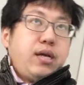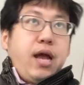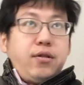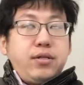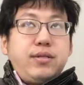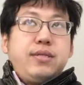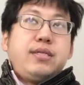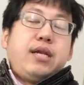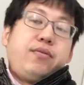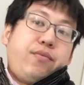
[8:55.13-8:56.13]
I don't know,
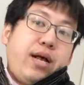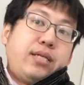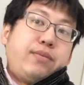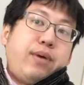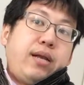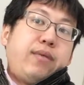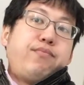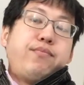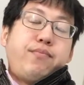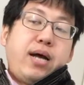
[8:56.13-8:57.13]
Switzerland, France, but
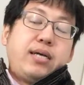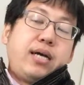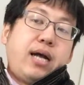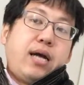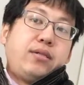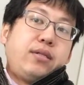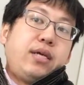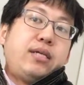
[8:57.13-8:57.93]
bank account